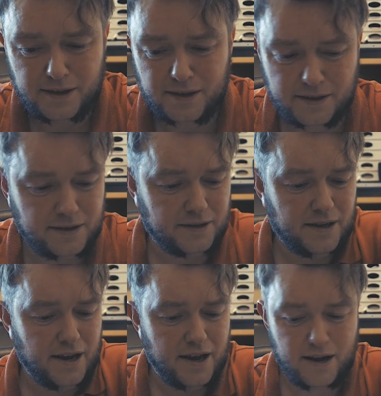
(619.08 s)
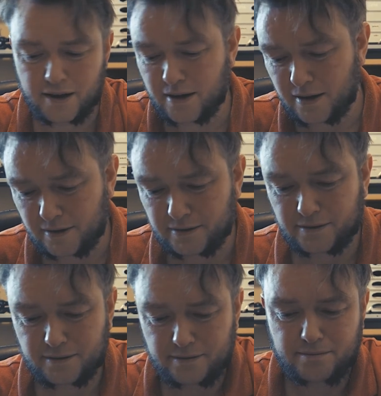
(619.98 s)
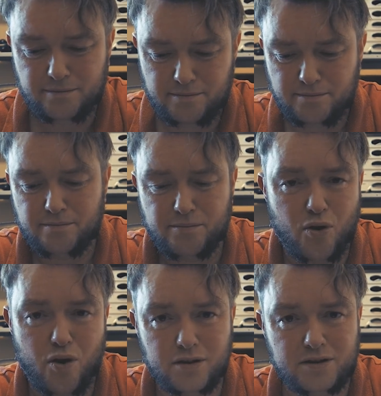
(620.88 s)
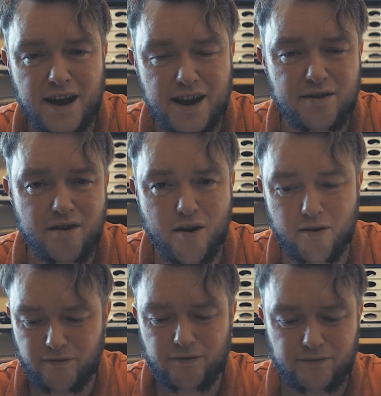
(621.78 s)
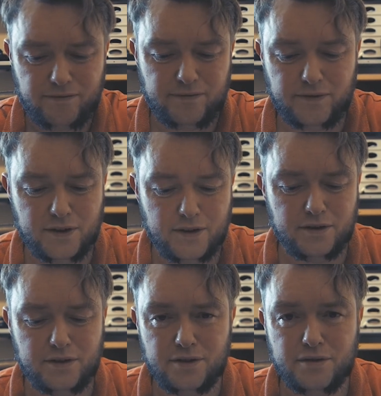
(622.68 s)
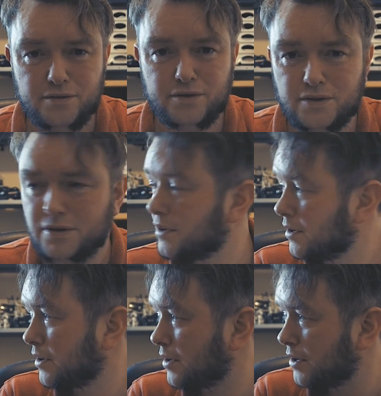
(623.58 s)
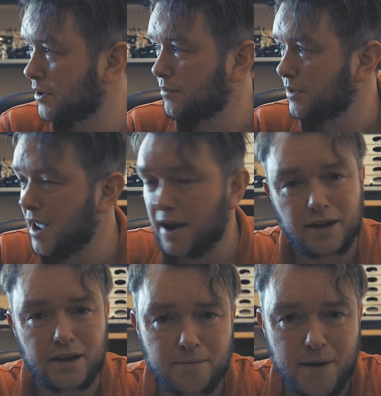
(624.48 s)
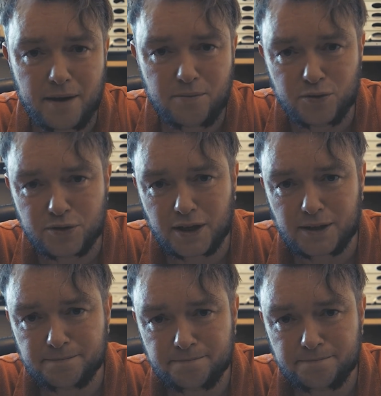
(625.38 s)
This is Paul signing off. You know, news, cue the Anchor Man music.